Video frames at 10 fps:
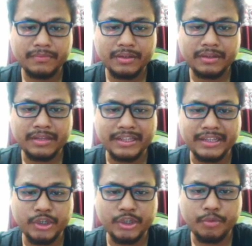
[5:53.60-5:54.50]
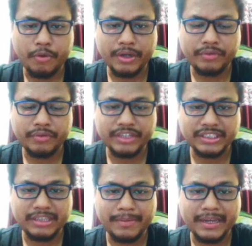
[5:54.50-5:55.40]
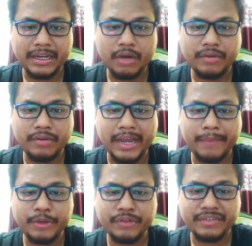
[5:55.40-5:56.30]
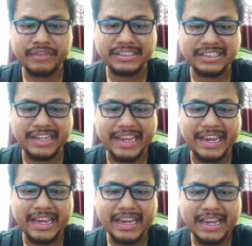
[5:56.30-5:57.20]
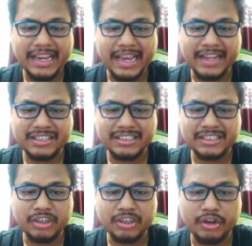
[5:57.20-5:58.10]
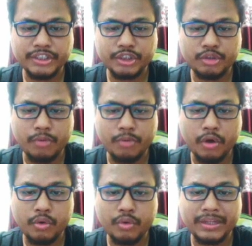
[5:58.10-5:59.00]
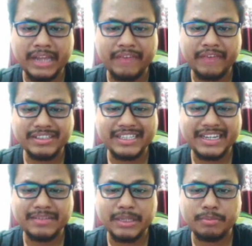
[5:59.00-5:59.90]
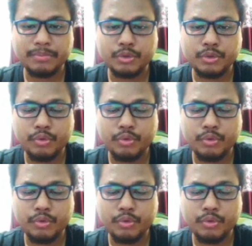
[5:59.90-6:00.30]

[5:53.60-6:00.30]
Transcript: there is a new product which is coming around, I Am University, and it is launching tomorrow. Then I was sending them to a